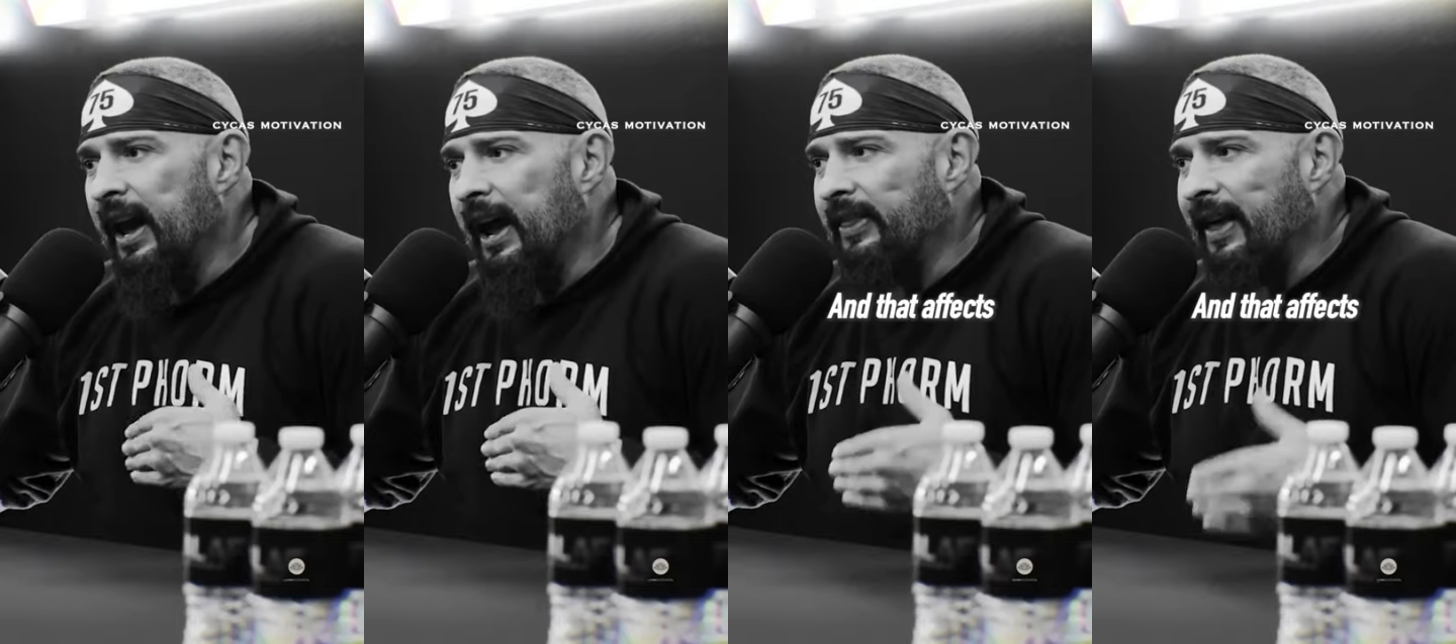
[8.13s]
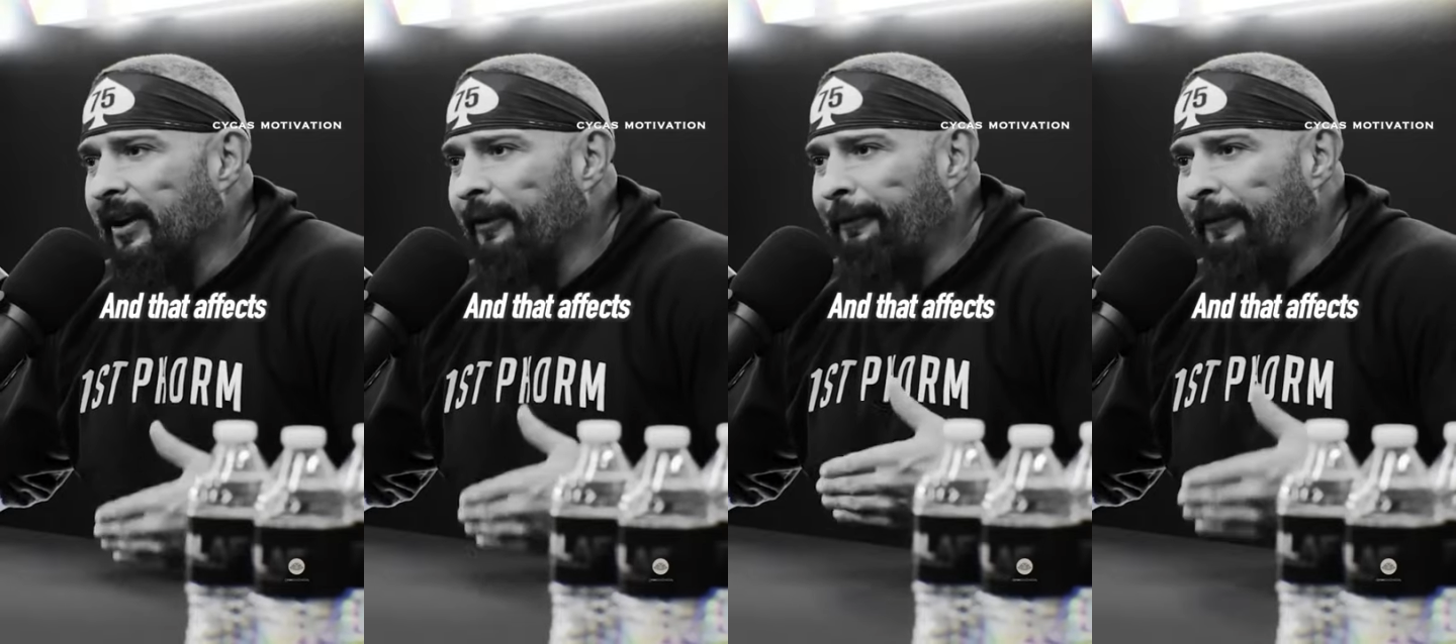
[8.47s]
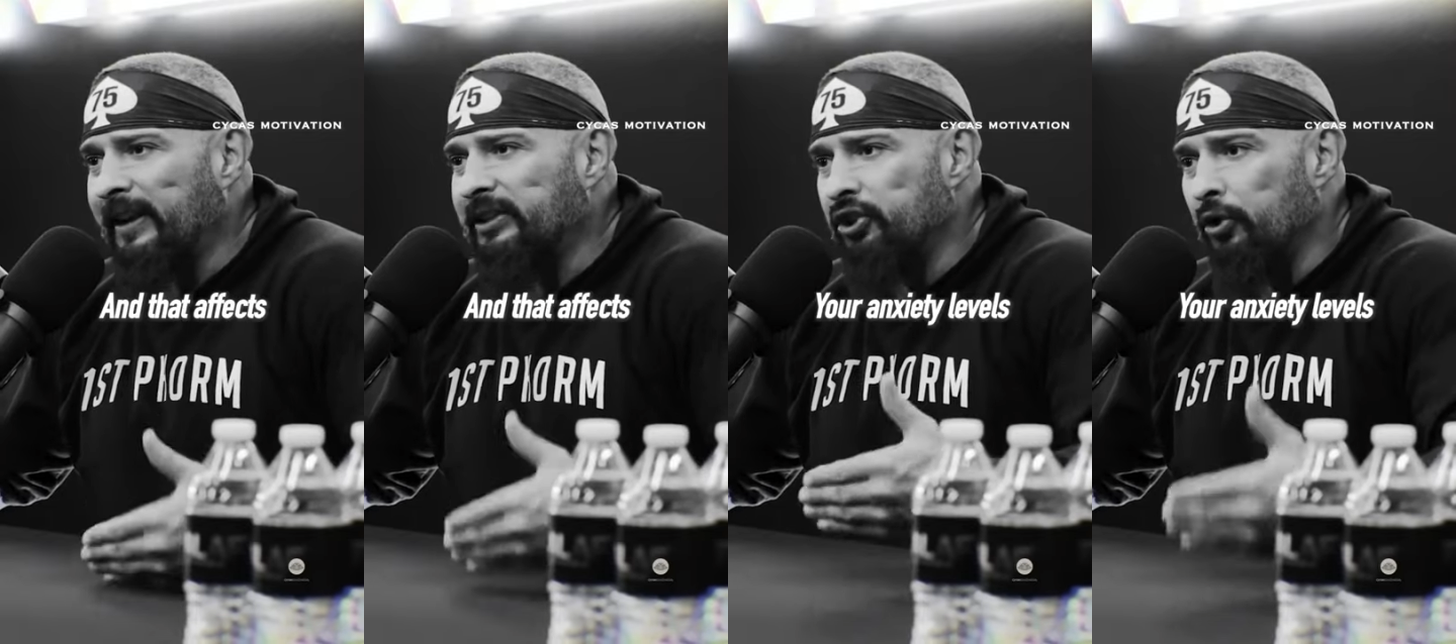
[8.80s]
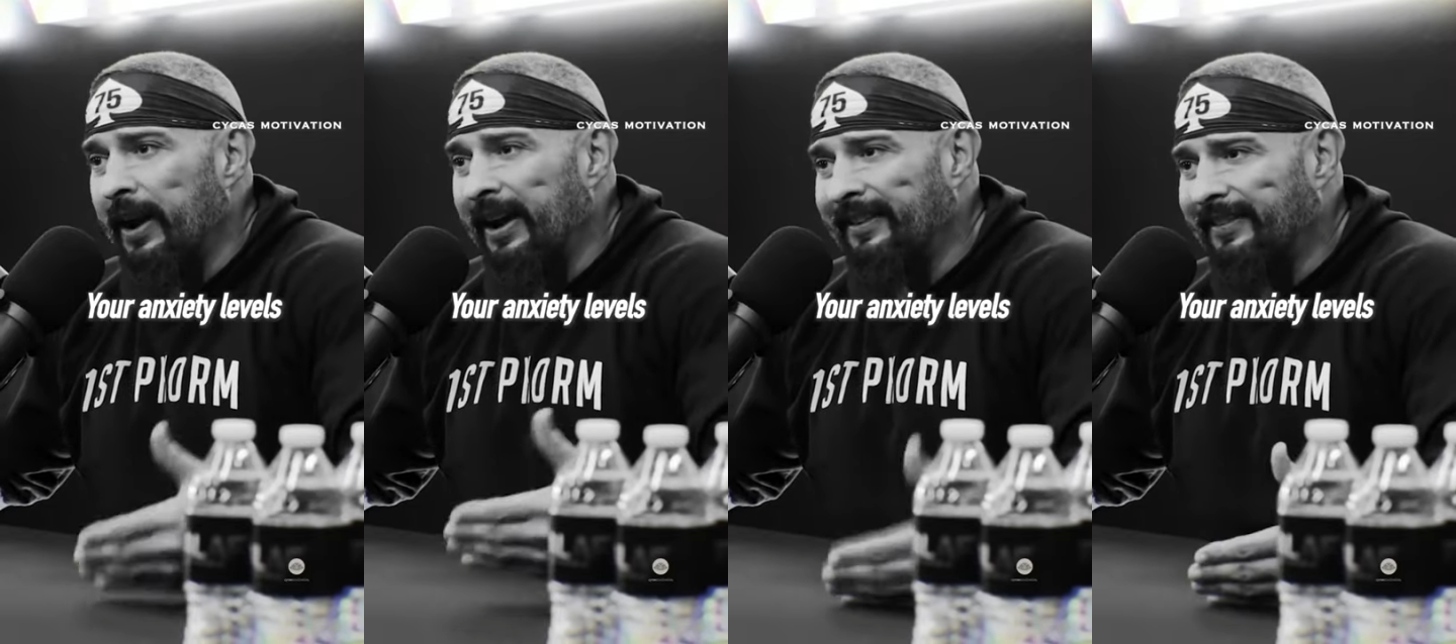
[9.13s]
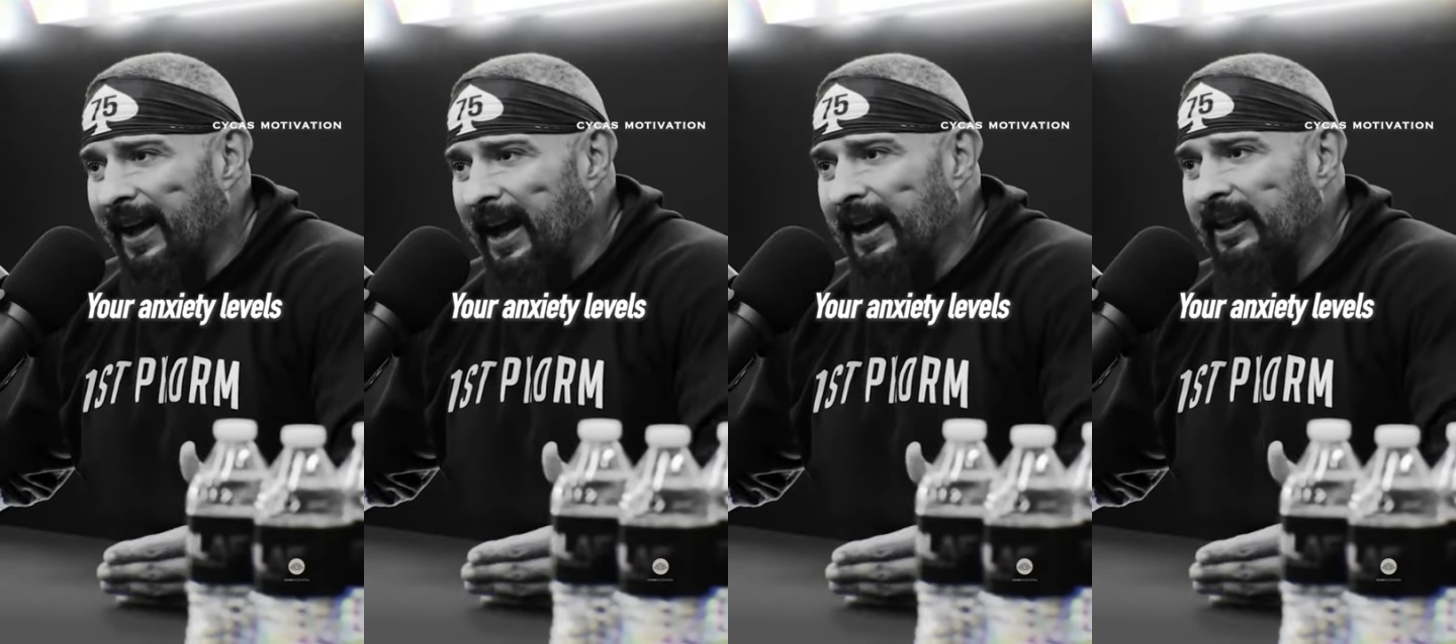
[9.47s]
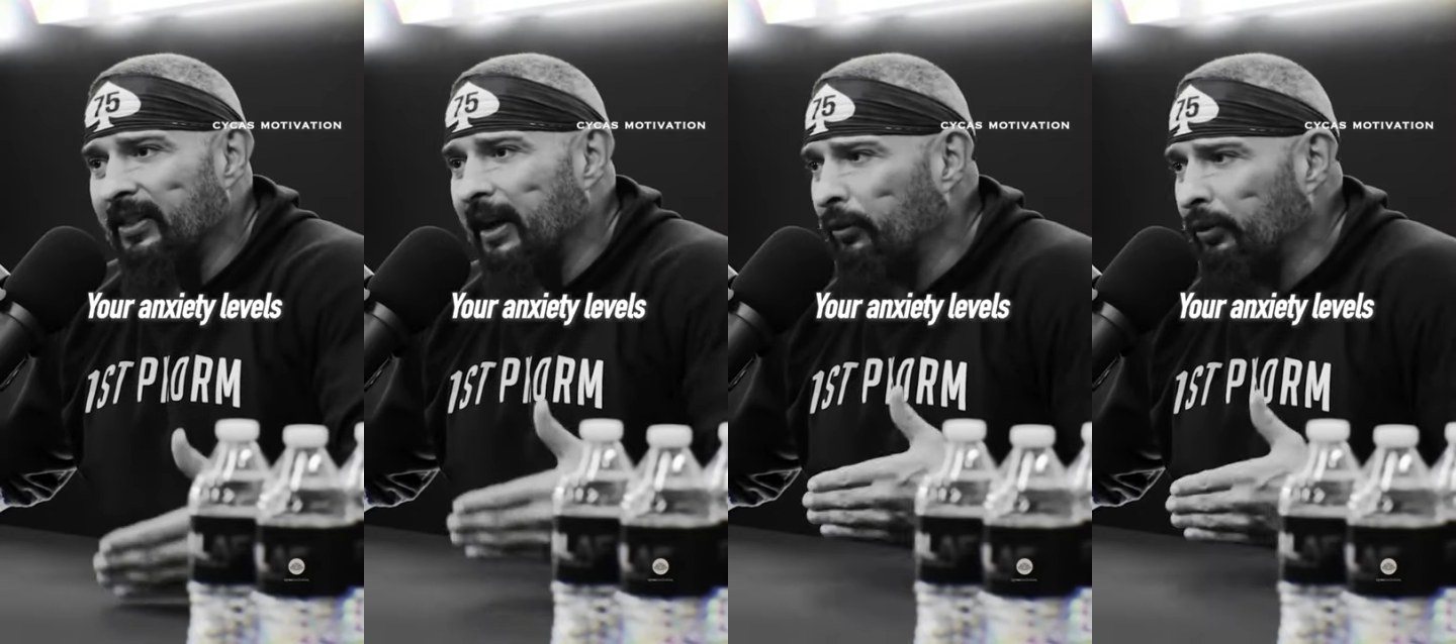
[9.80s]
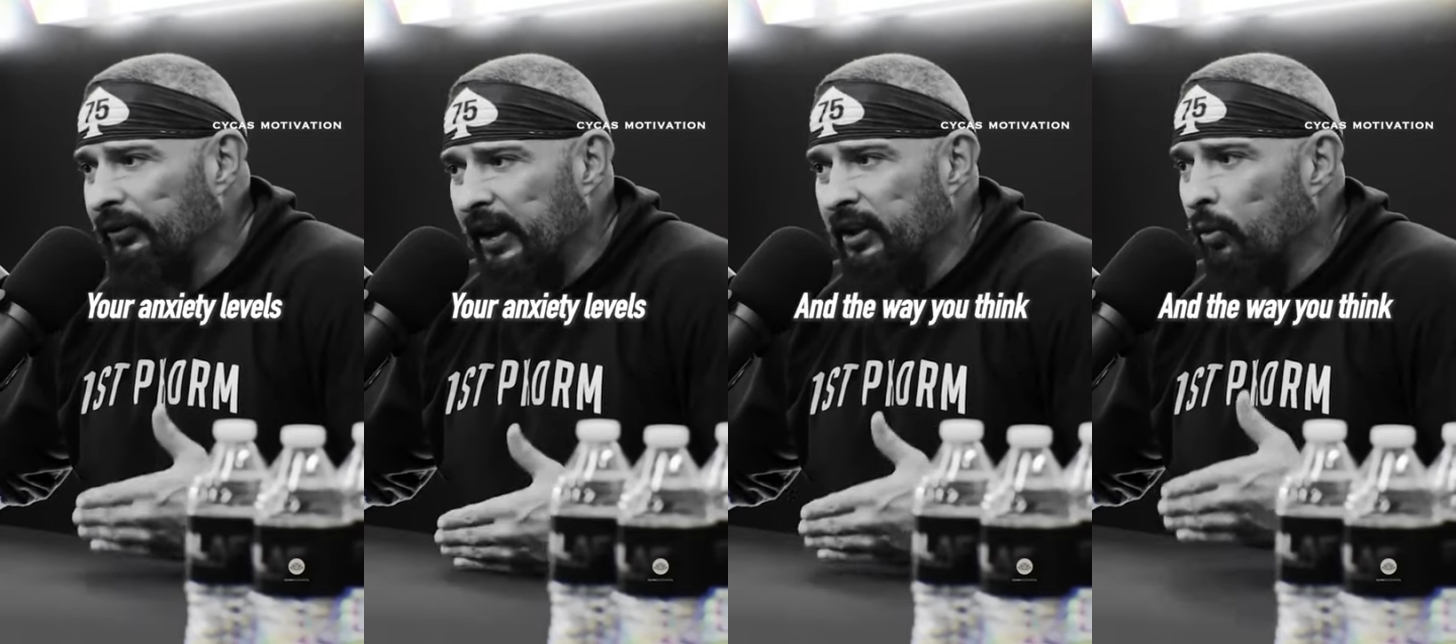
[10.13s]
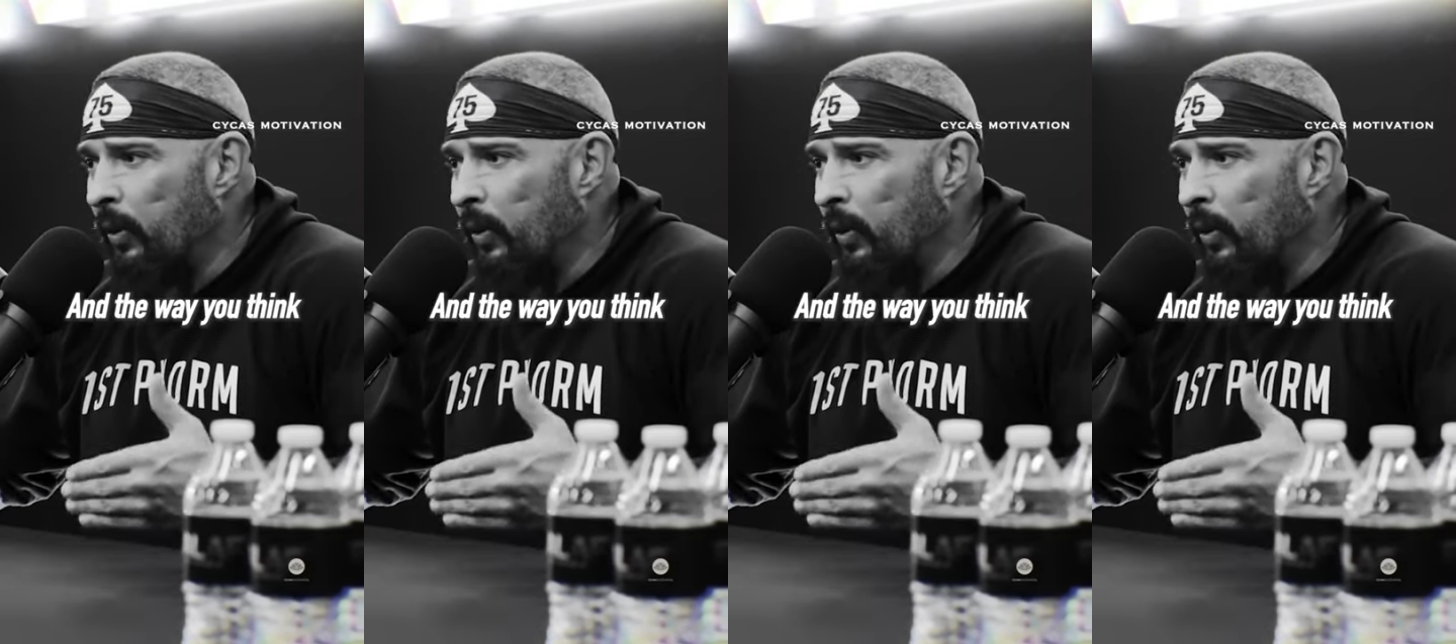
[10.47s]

And that affects your anxiety levels and